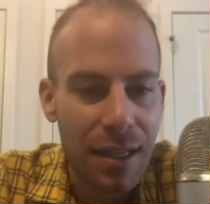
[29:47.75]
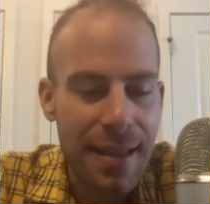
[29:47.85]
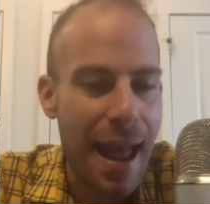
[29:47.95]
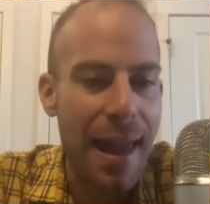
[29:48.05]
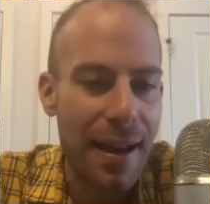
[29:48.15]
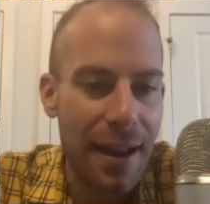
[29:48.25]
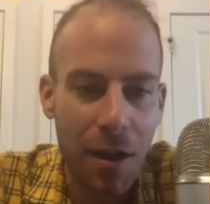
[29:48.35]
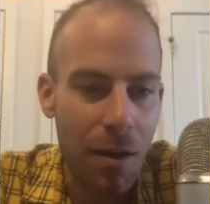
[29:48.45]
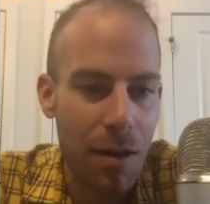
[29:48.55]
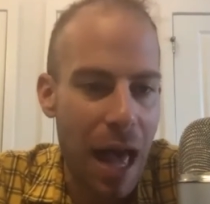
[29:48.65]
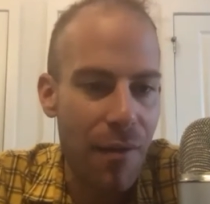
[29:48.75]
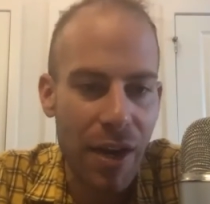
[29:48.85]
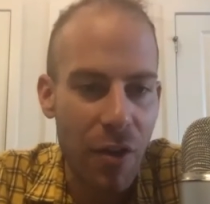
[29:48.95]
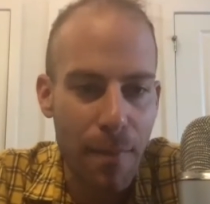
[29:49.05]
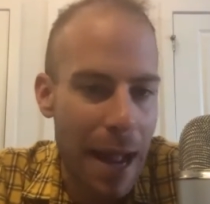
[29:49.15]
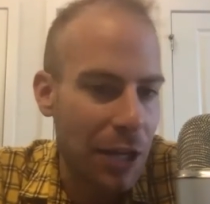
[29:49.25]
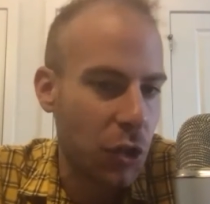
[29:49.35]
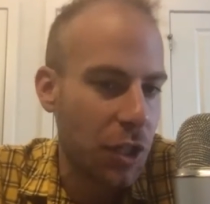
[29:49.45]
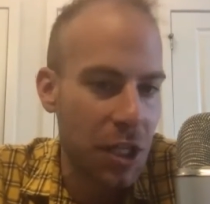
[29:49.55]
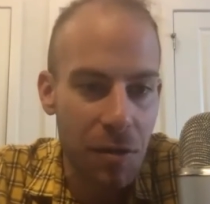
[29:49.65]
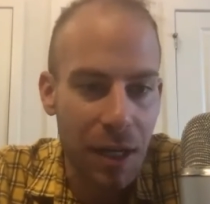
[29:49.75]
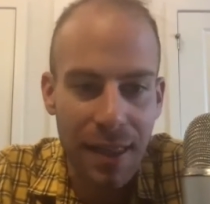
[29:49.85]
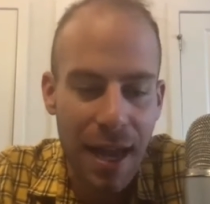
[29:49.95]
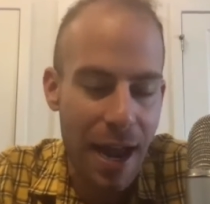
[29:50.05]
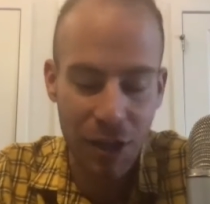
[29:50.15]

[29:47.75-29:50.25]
Tannehill having another magical year like that.